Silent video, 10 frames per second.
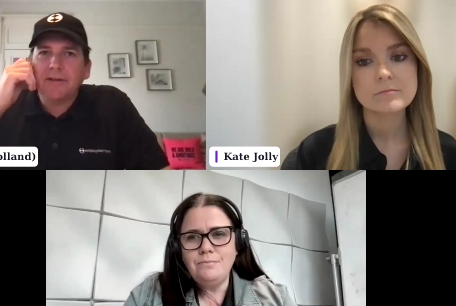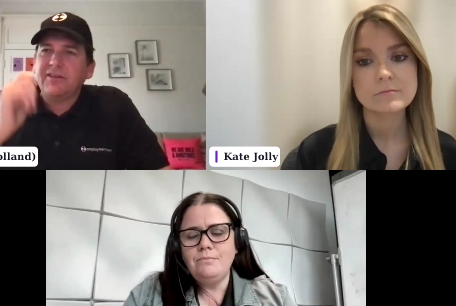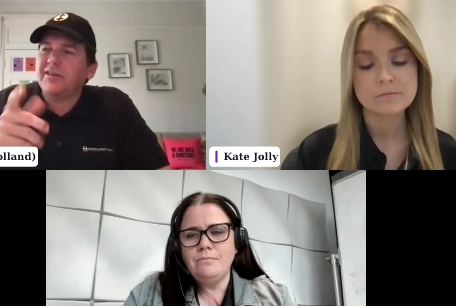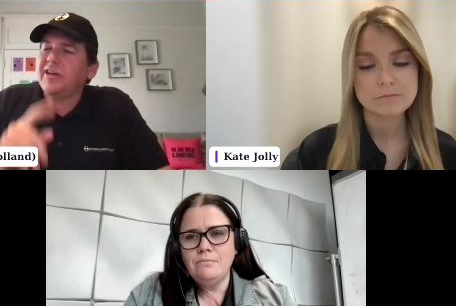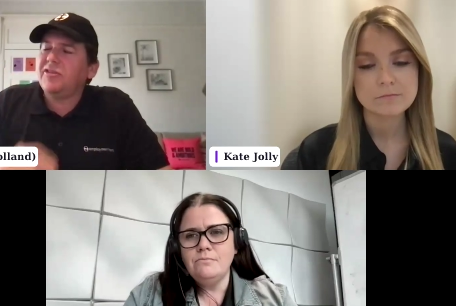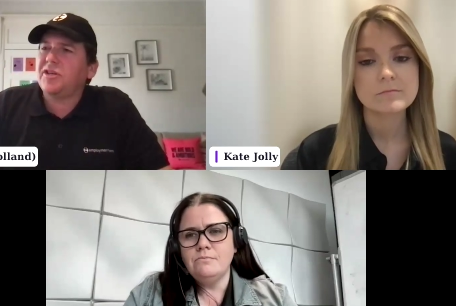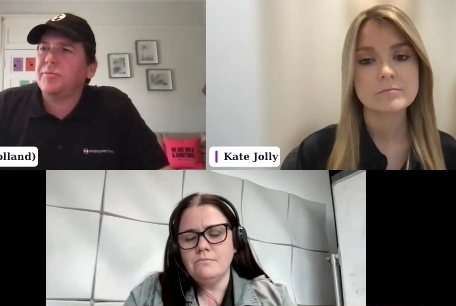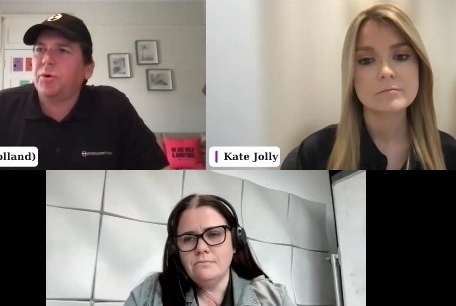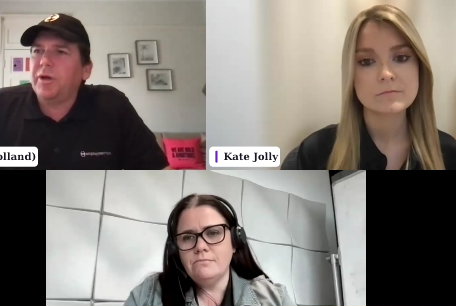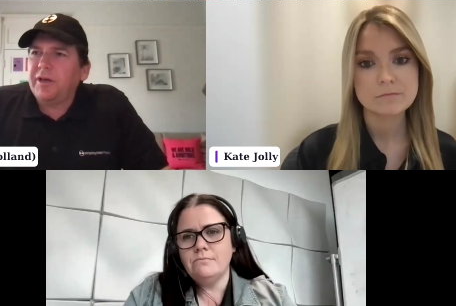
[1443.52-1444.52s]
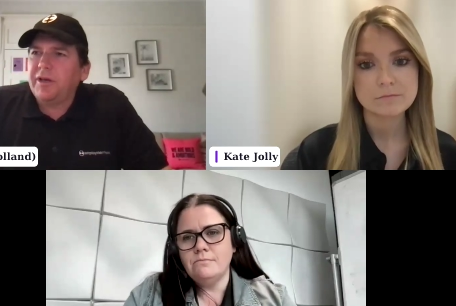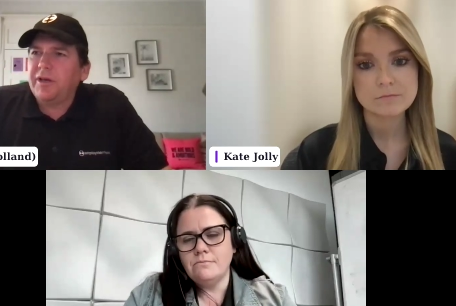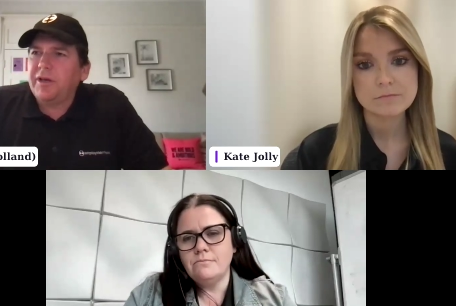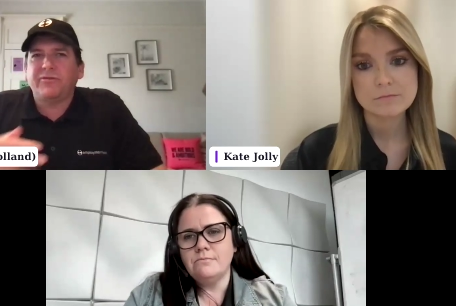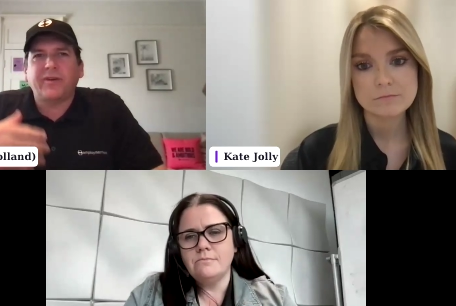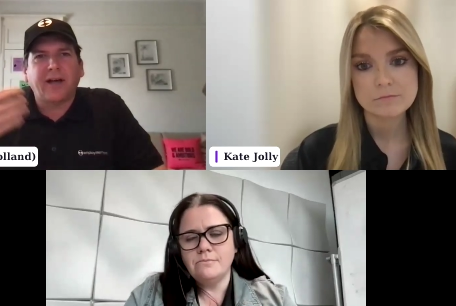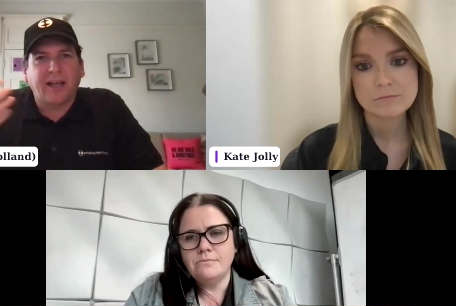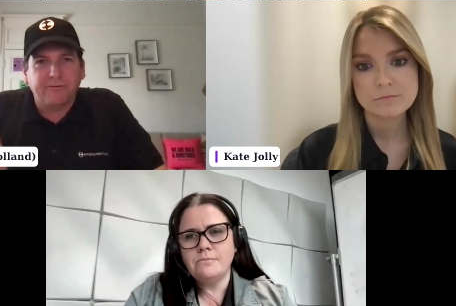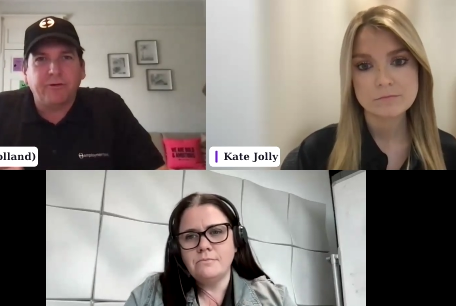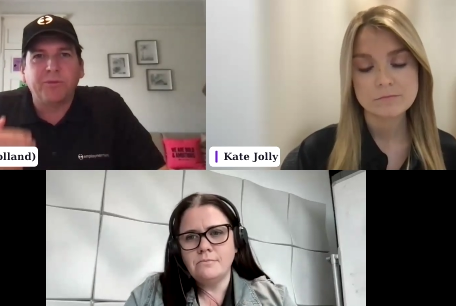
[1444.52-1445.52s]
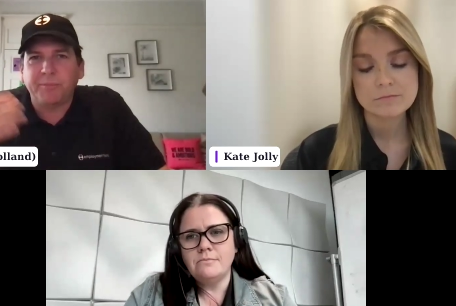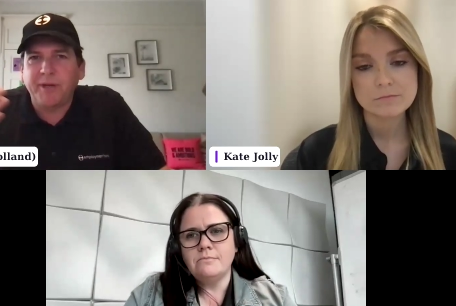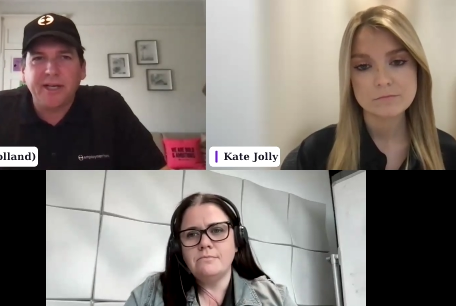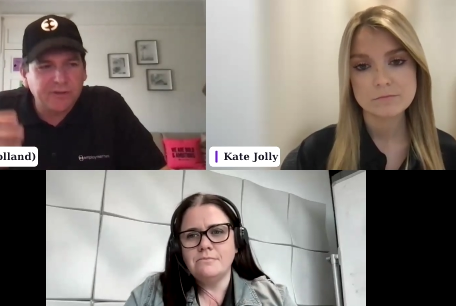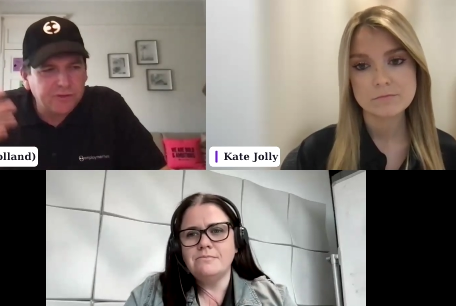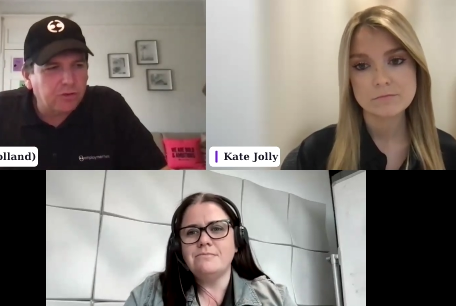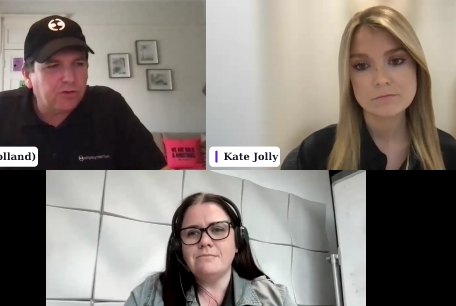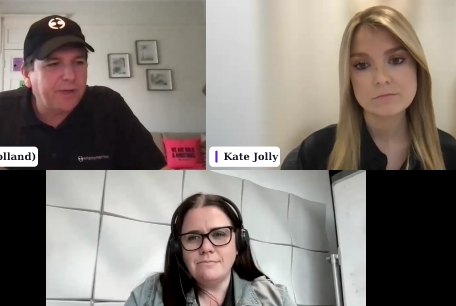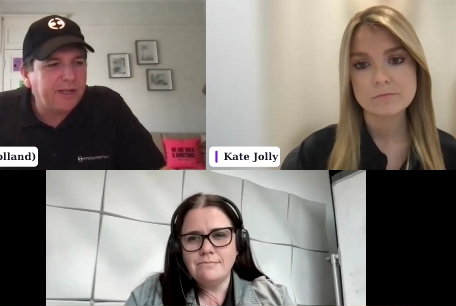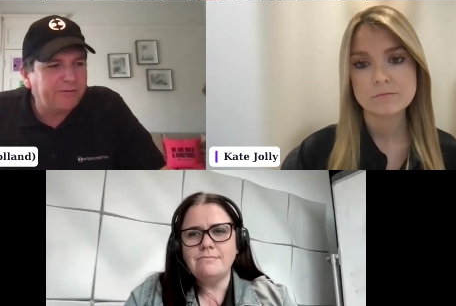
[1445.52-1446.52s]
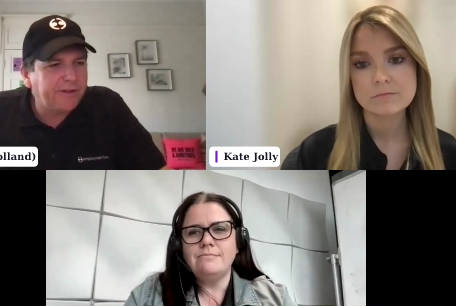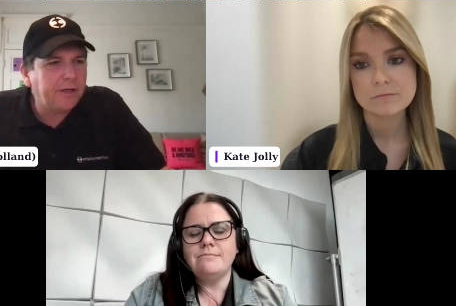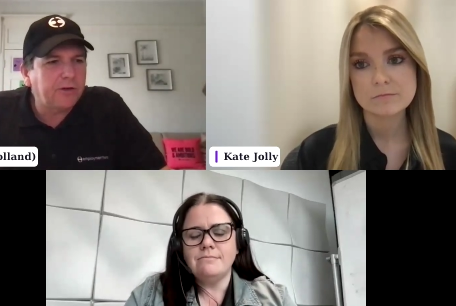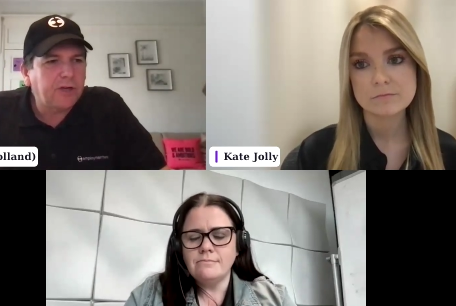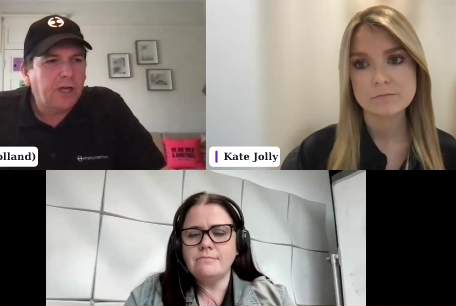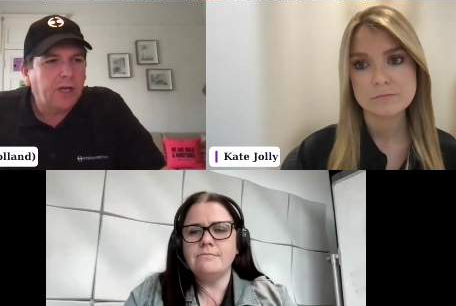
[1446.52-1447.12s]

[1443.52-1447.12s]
Speaker 1: it's an interesting point in terms of other forms of media, social media, mm. videos.